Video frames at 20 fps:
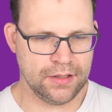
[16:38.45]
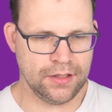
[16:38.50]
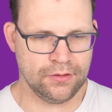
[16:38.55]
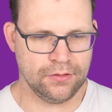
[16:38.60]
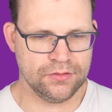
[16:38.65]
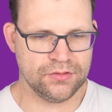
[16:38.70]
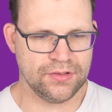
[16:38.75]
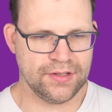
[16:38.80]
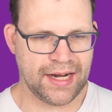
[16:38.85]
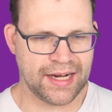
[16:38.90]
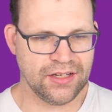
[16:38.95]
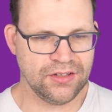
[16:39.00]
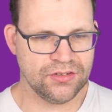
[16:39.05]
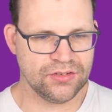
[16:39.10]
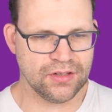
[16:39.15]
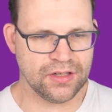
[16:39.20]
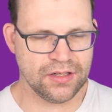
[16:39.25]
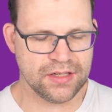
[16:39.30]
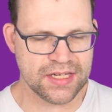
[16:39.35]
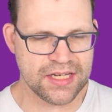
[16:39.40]
You know, it's
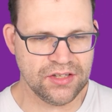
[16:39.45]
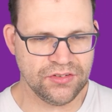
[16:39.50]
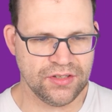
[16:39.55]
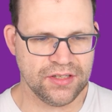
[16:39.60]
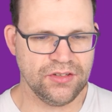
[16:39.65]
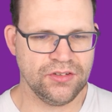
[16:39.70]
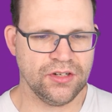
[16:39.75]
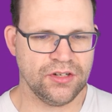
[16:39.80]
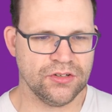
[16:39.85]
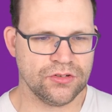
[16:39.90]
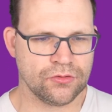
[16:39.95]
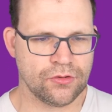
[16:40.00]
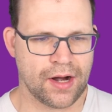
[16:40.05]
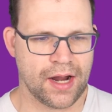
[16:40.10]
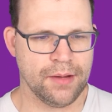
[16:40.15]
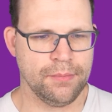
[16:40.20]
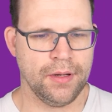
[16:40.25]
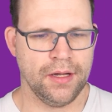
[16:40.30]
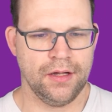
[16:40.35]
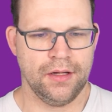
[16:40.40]
nice and easy to
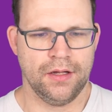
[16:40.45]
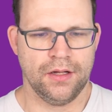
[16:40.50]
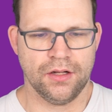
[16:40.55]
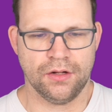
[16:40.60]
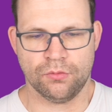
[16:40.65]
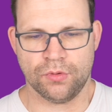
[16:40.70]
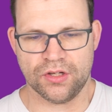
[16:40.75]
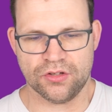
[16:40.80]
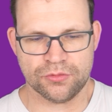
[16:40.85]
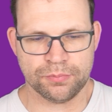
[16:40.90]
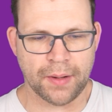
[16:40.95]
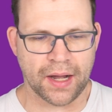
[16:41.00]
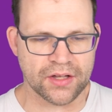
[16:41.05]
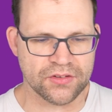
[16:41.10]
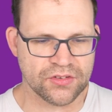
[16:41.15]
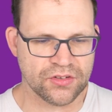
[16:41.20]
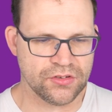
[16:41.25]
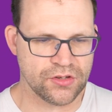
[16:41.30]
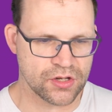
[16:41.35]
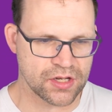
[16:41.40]
describe
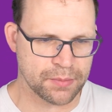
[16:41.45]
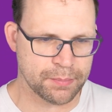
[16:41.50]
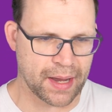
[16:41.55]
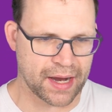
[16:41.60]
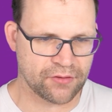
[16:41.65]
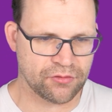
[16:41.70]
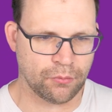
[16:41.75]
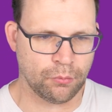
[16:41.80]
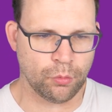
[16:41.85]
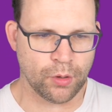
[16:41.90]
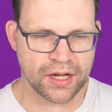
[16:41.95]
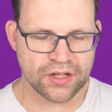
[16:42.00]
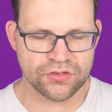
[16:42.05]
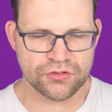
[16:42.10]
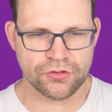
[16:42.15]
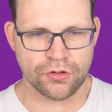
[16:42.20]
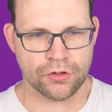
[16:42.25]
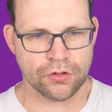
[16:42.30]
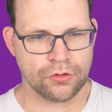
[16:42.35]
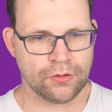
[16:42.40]
responses that you get back from
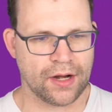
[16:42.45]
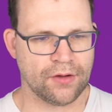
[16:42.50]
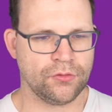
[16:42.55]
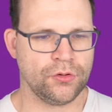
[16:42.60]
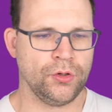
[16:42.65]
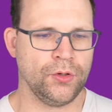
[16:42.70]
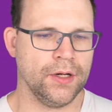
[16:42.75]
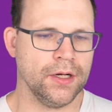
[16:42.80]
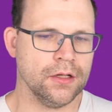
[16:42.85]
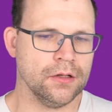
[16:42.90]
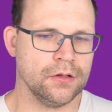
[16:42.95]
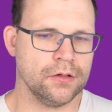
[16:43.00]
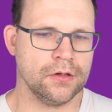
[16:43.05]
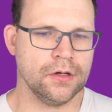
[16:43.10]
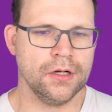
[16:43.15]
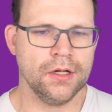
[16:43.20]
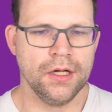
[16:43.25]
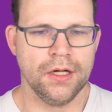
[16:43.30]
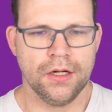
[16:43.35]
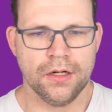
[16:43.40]
REST or GraphQL
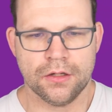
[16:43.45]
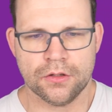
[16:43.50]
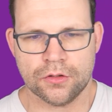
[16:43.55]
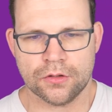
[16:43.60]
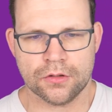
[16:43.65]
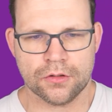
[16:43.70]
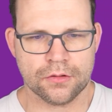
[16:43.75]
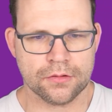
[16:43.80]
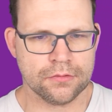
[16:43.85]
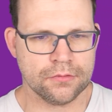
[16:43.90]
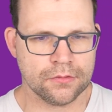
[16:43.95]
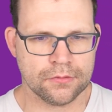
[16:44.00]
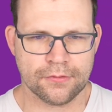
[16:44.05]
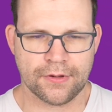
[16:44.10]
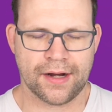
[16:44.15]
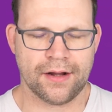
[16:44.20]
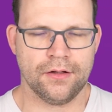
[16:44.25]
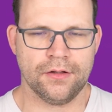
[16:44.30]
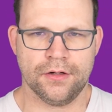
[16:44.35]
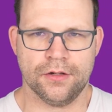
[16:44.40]
or
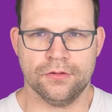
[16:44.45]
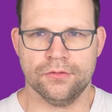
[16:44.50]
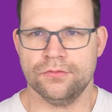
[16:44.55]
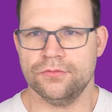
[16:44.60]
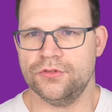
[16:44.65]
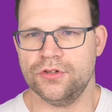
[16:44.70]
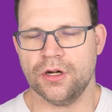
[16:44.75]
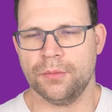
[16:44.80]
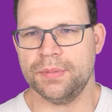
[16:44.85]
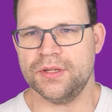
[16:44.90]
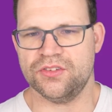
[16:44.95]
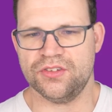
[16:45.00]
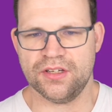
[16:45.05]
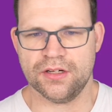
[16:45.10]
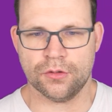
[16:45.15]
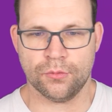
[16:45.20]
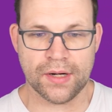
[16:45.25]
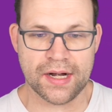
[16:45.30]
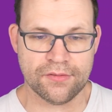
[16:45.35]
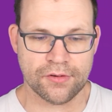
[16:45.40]
you know, gRPC
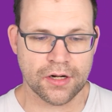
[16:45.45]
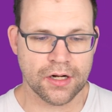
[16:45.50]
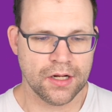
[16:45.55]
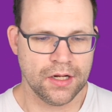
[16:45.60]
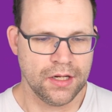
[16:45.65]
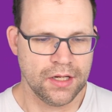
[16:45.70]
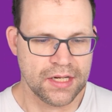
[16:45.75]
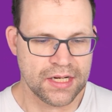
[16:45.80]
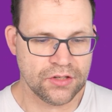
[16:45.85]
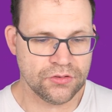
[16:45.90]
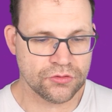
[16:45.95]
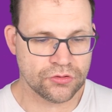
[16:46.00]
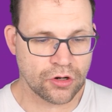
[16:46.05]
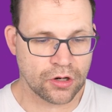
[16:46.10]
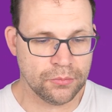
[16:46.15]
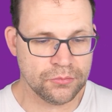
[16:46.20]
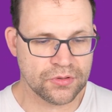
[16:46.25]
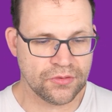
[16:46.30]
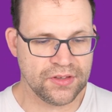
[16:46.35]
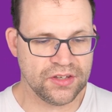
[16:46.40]
or whatever, in
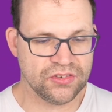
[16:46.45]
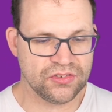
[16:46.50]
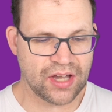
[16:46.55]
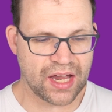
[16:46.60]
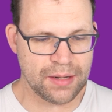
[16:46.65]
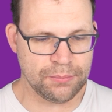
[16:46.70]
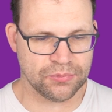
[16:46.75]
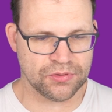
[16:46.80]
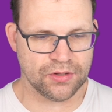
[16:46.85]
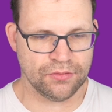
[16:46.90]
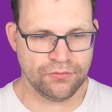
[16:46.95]
terms of these types.